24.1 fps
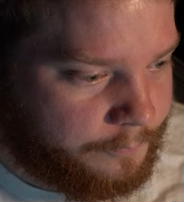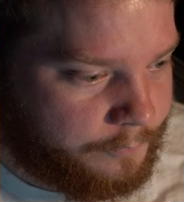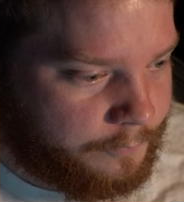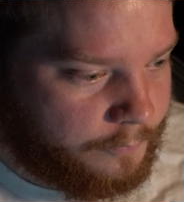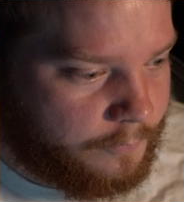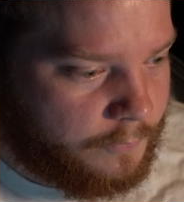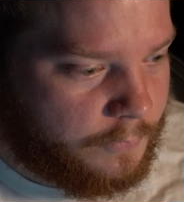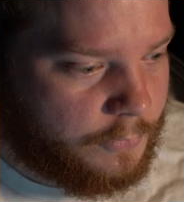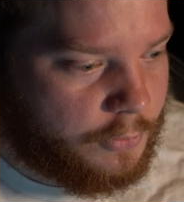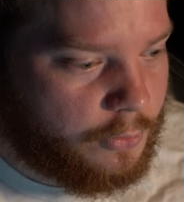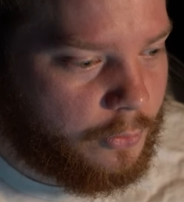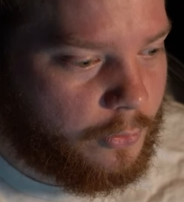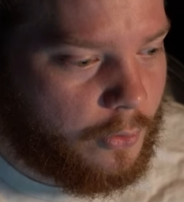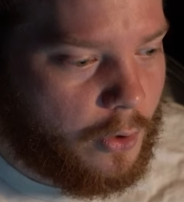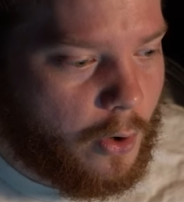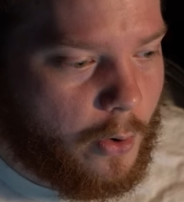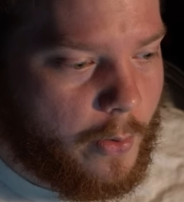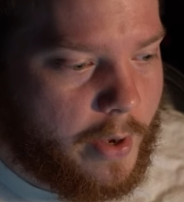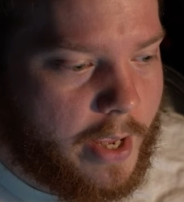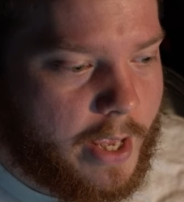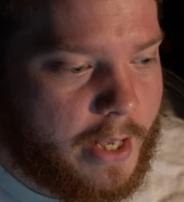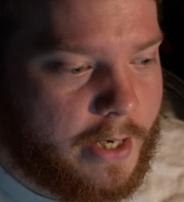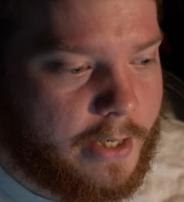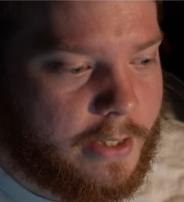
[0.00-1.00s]
So go
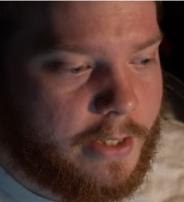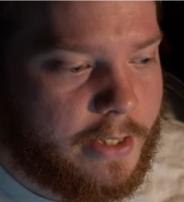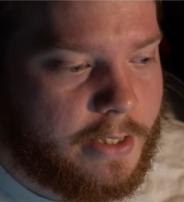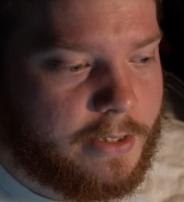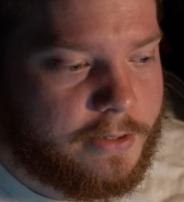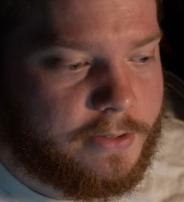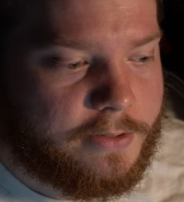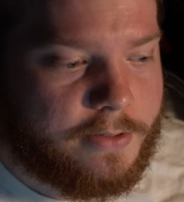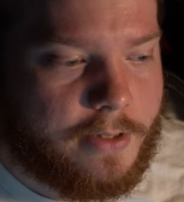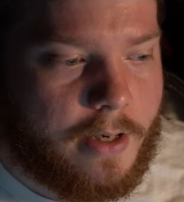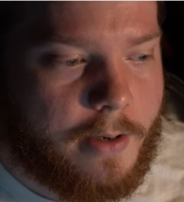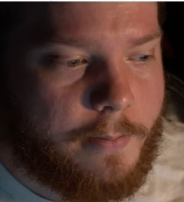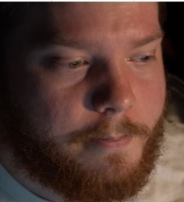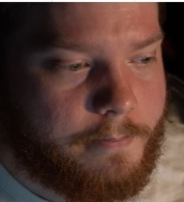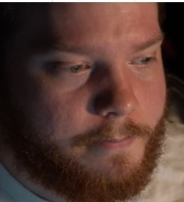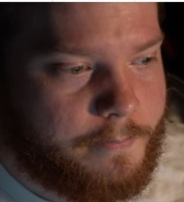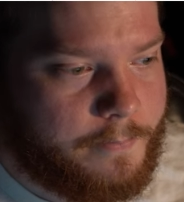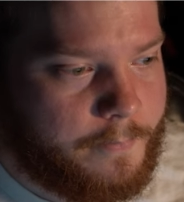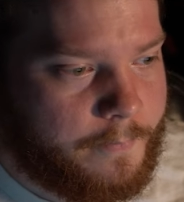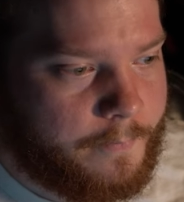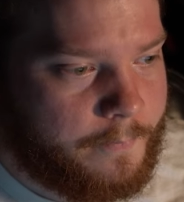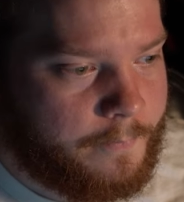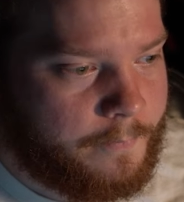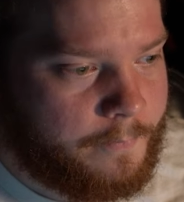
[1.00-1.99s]
ahead and hit sum.
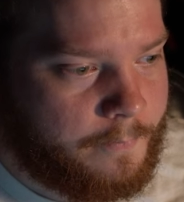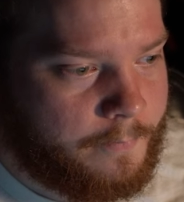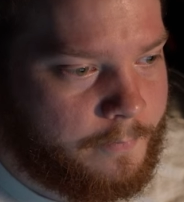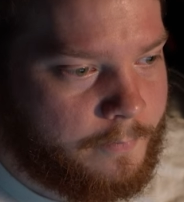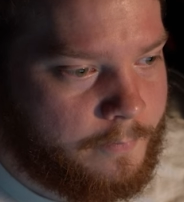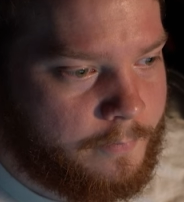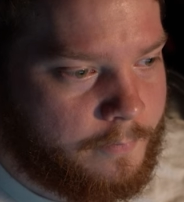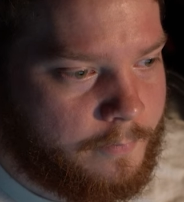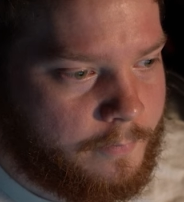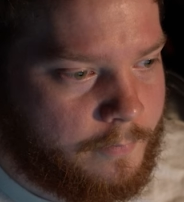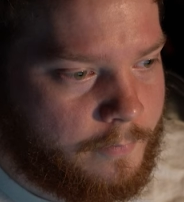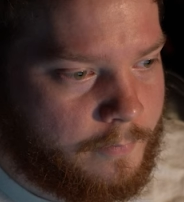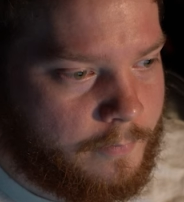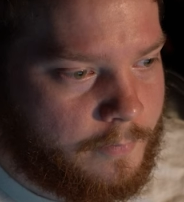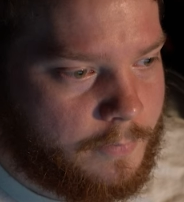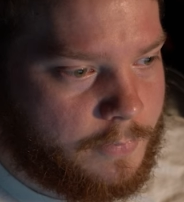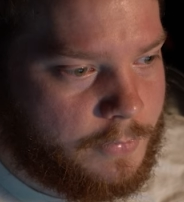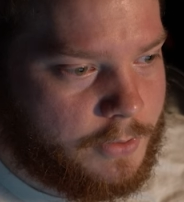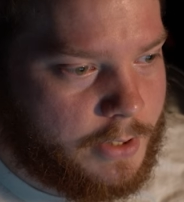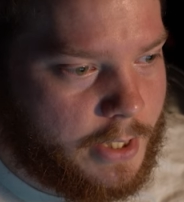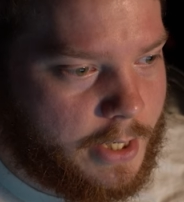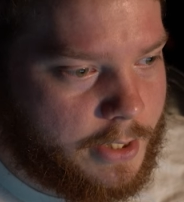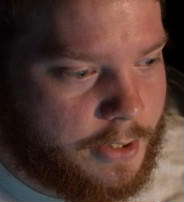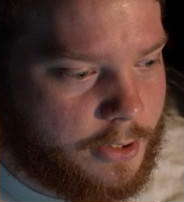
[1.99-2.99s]

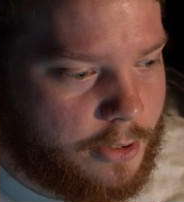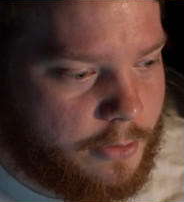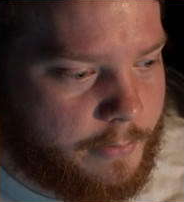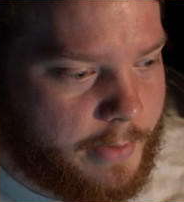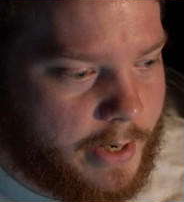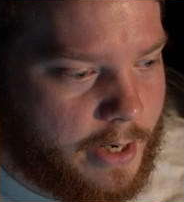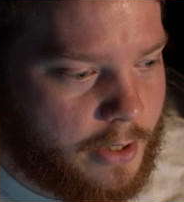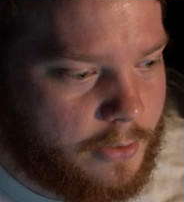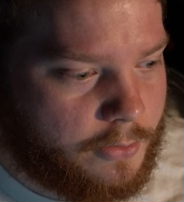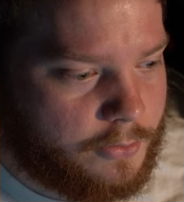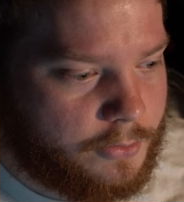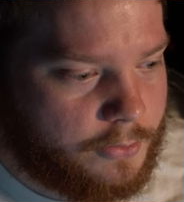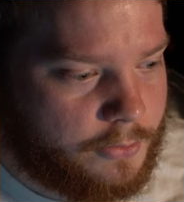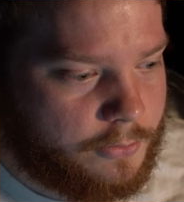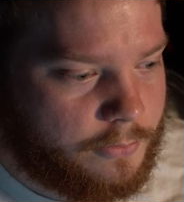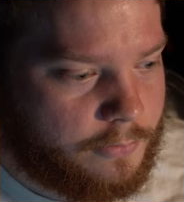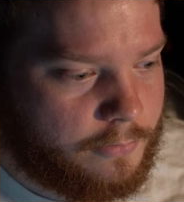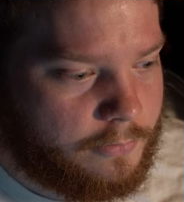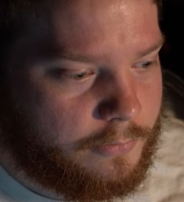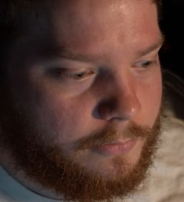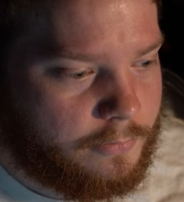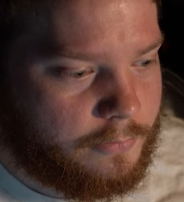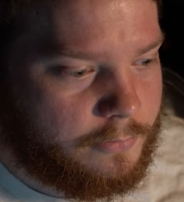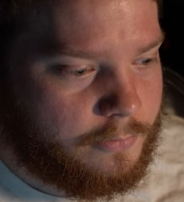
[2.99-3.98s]
Take your mouse,
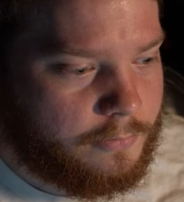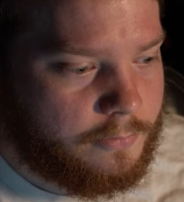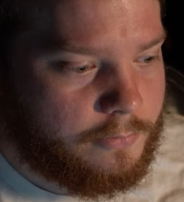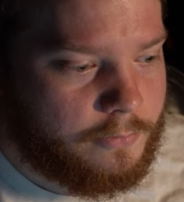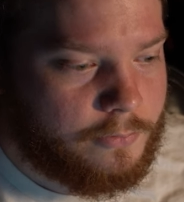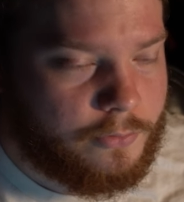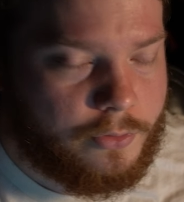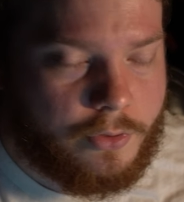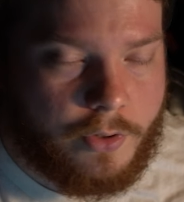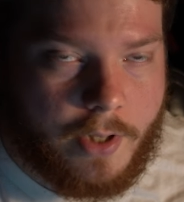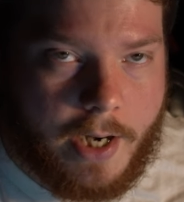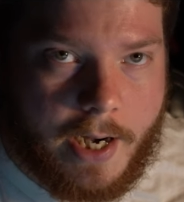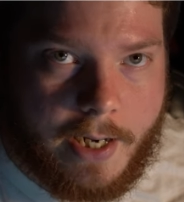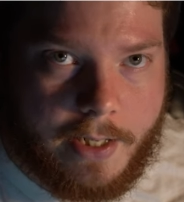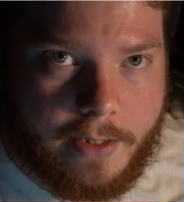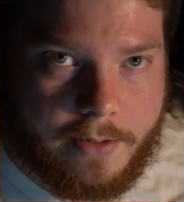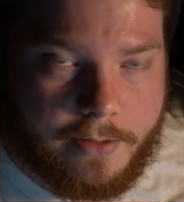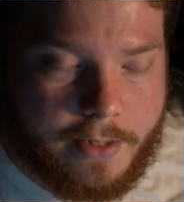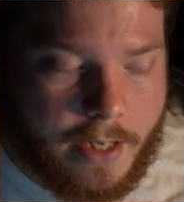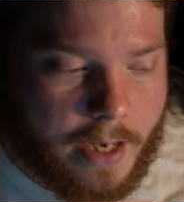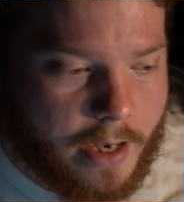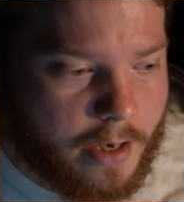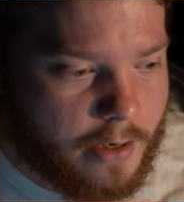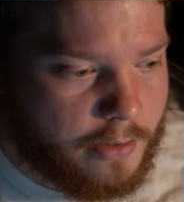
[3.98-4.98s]
drag it
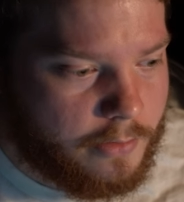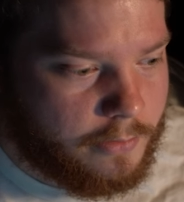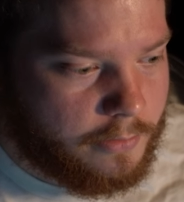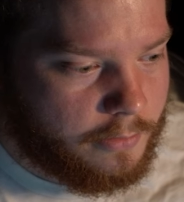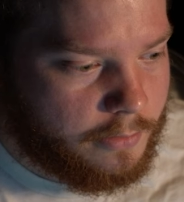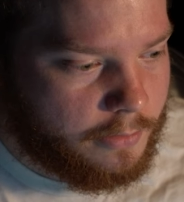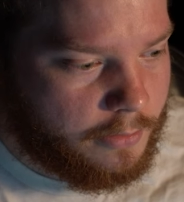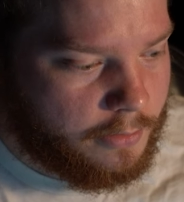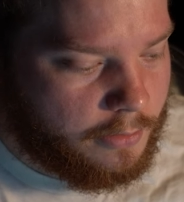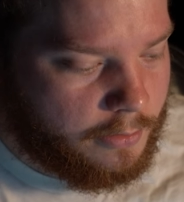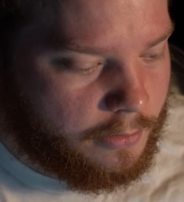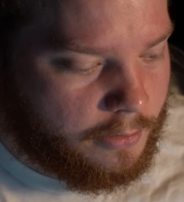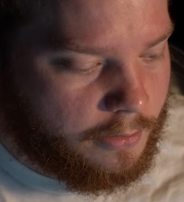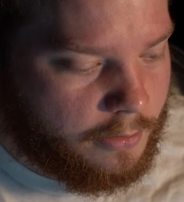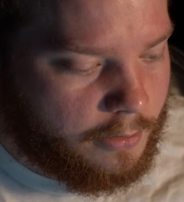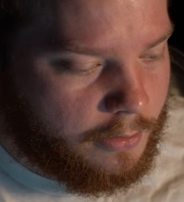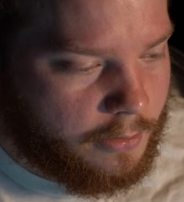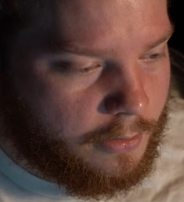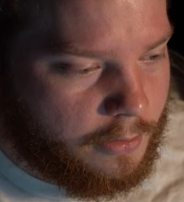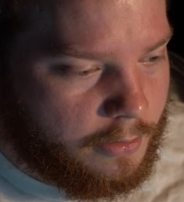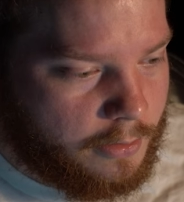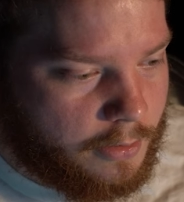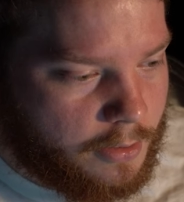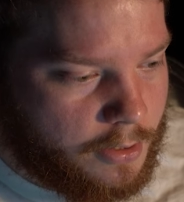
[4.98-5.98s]
down.
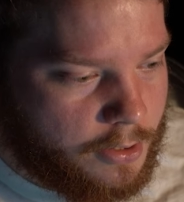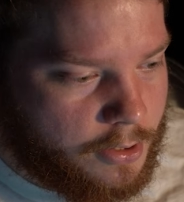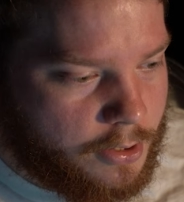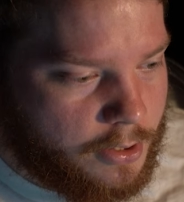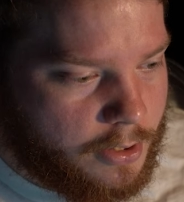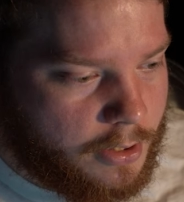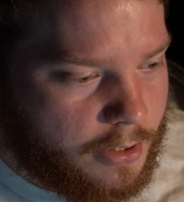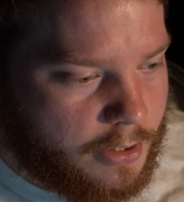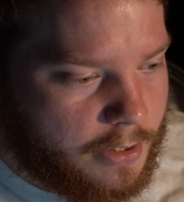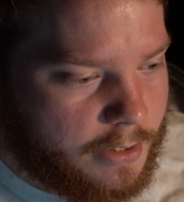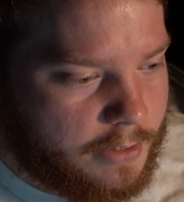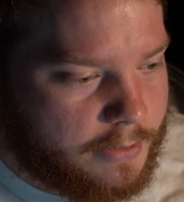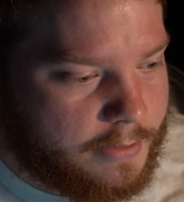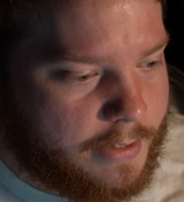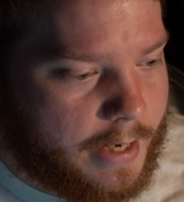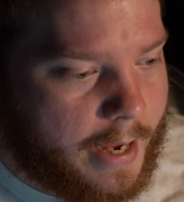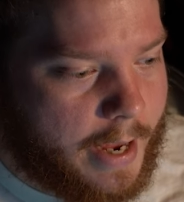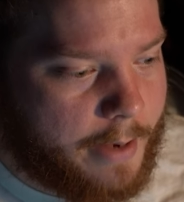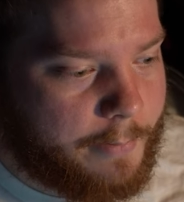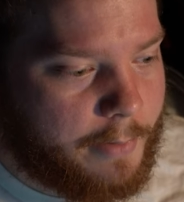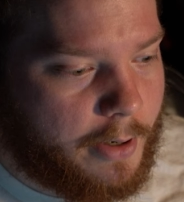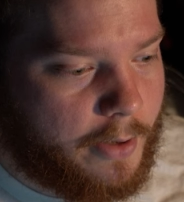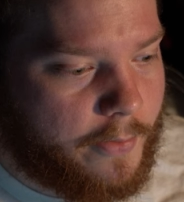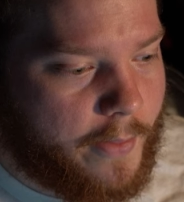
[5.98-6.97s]
You can hit
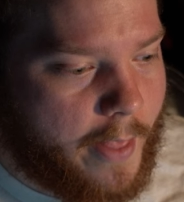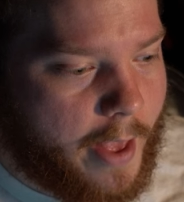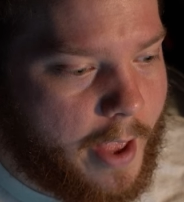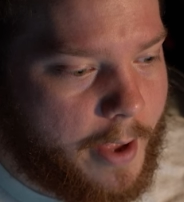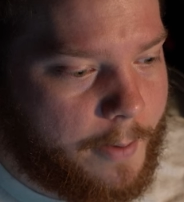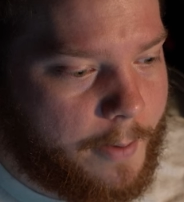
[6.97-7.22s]
tab on that.